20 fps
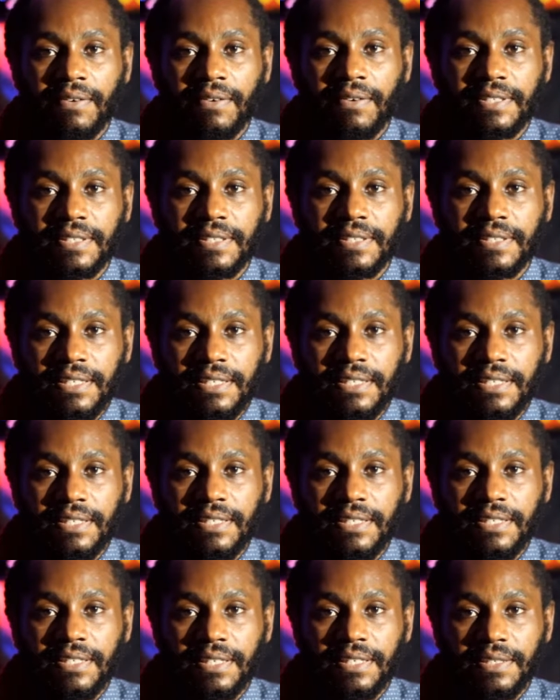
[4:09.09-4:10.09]
or
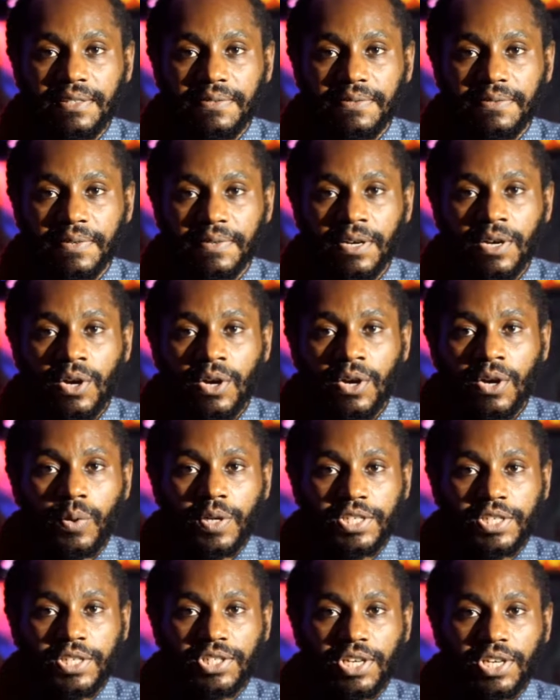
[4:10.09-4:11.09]
life being expressed through
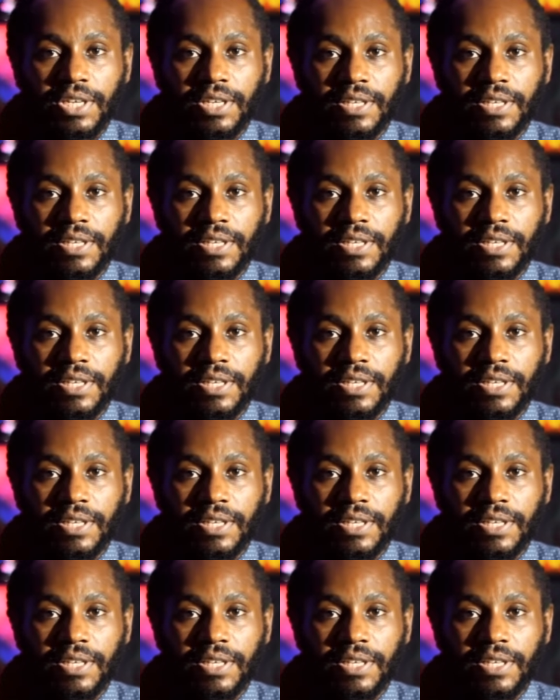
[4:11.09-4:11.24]
art.